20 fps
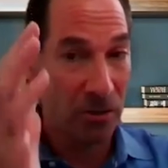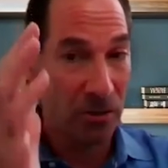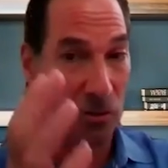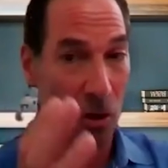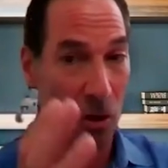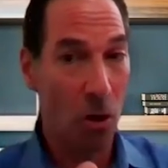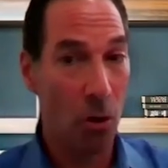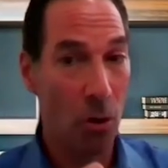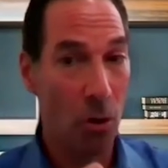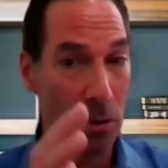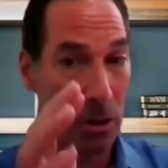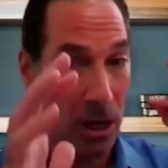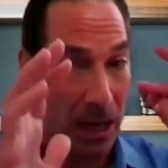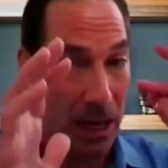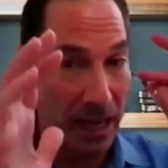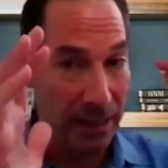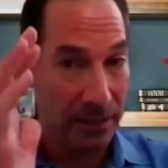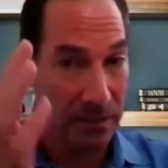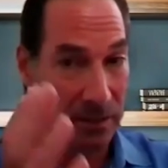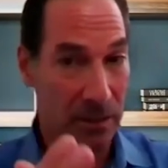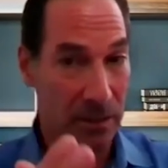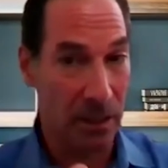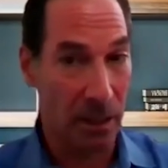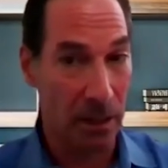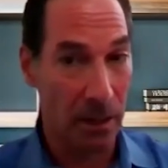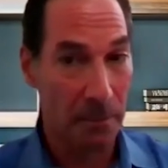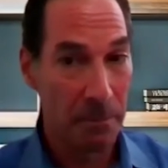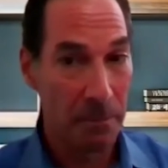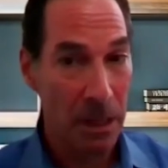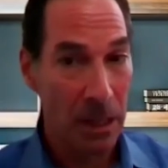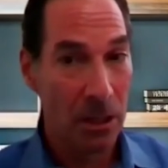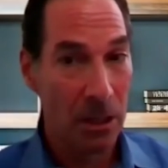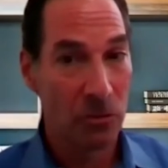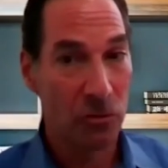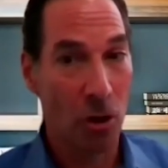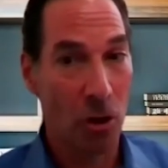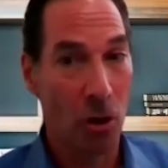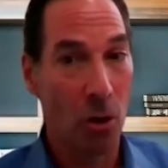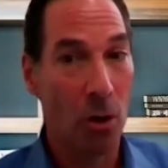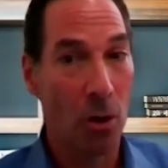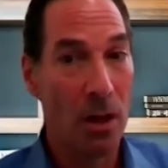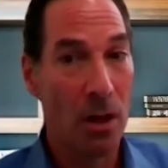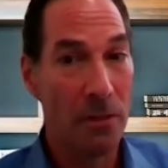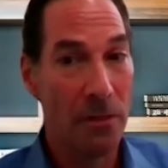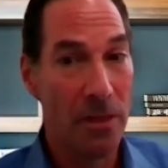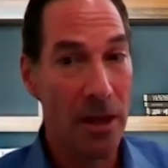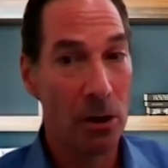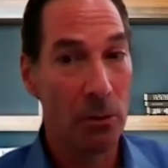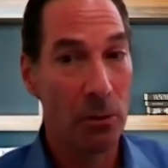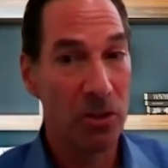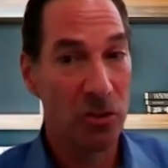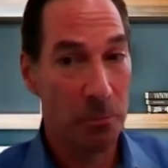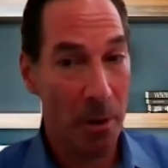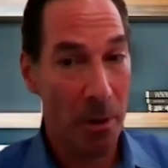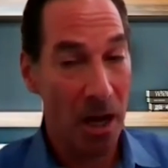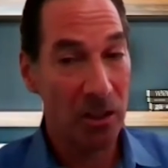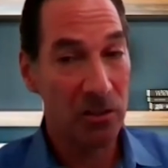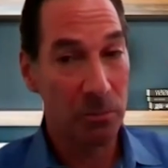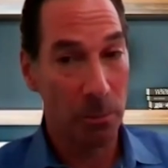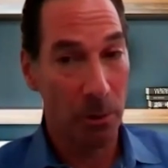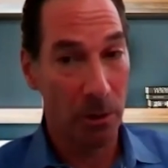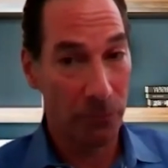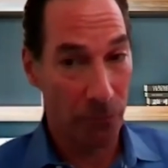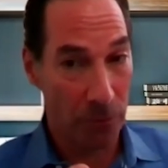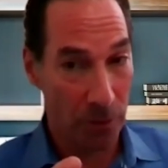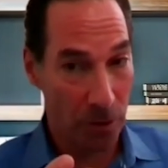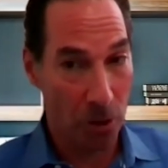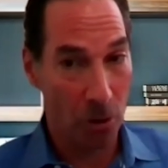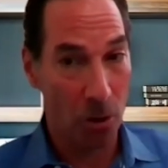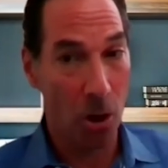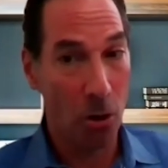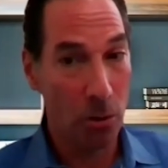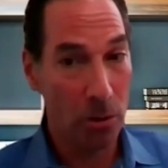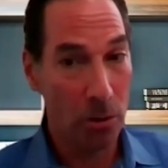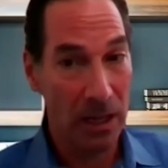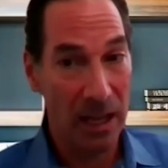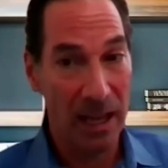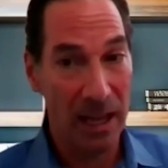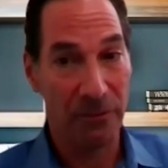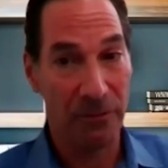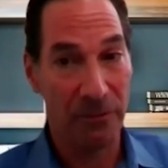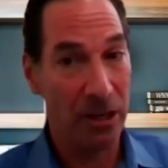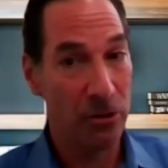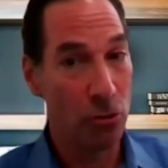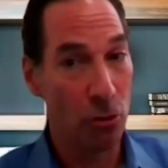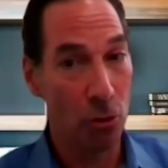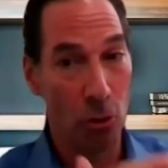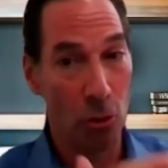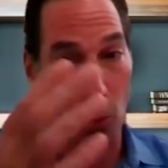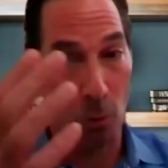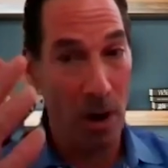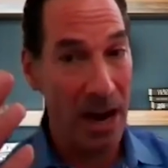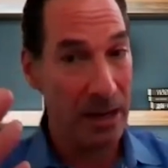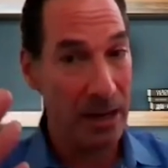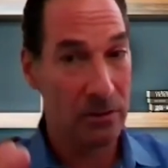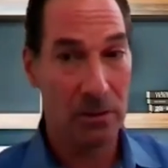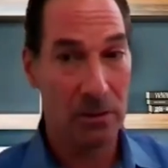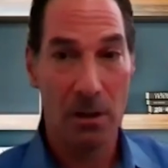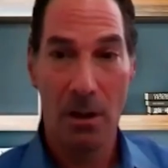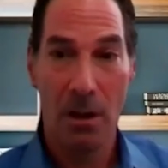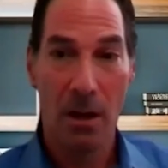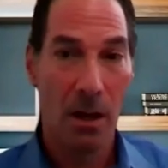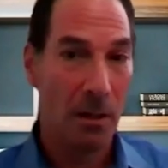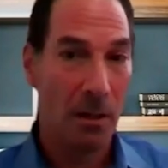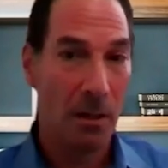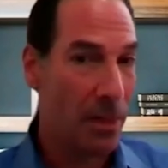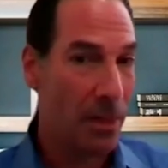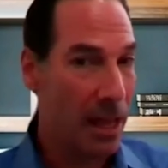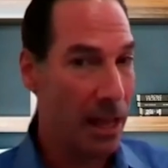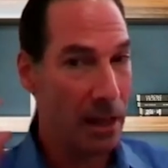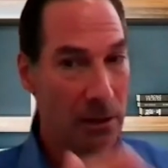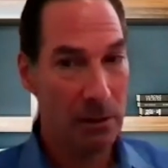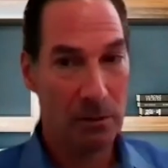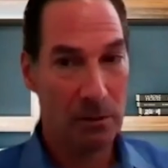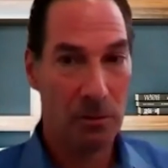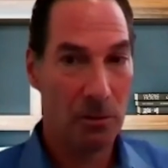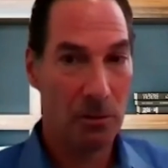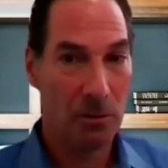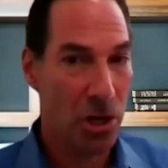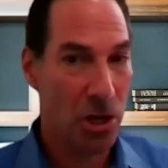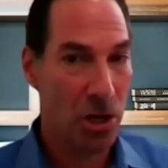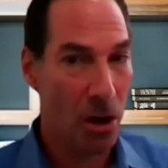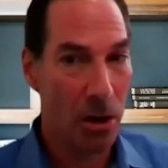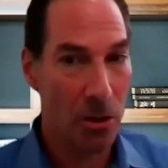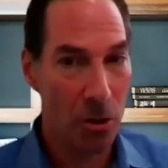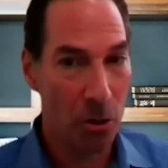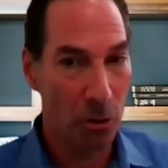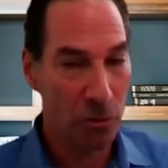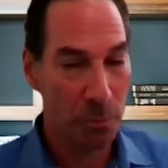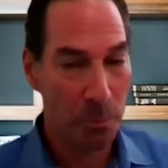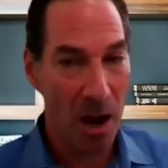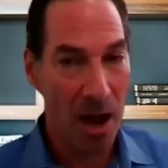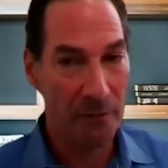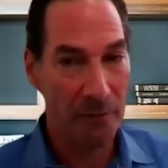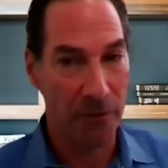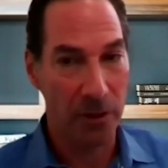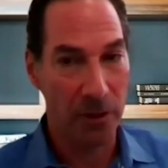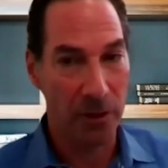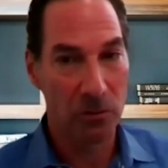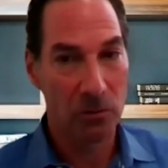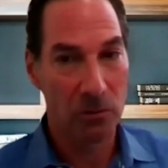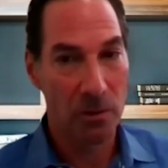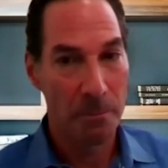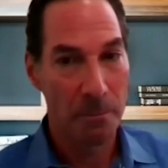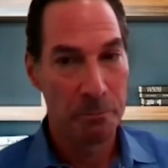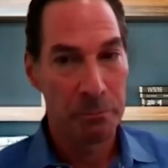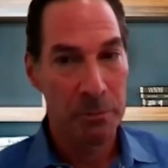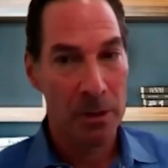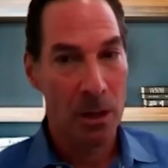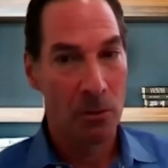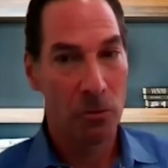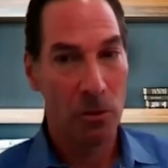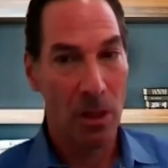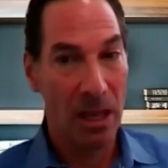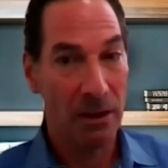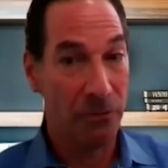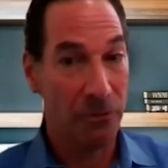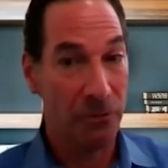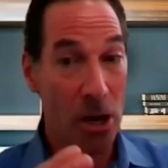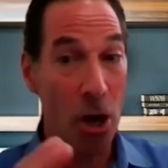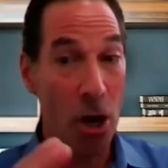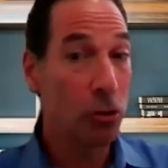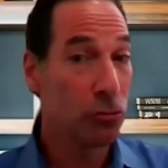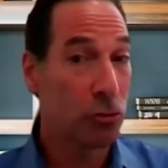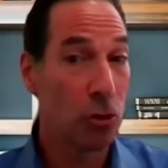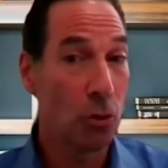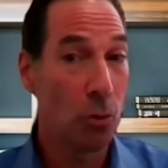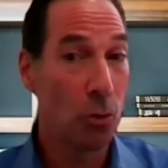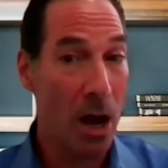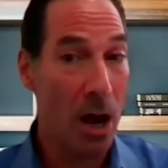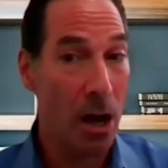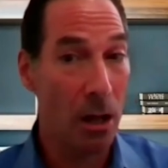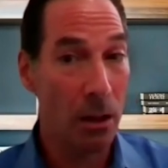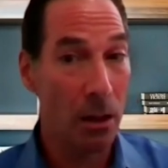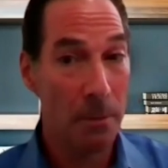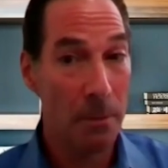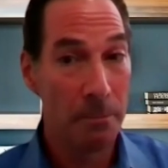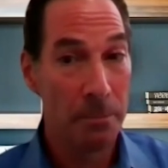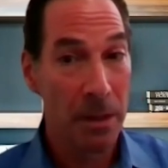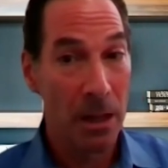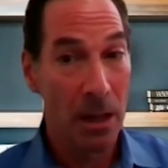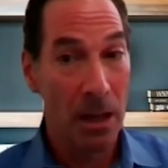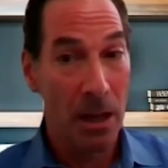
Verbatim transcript: its own entity. So they're responsible for their own. If they do great, they share in those profits. If they don't do well,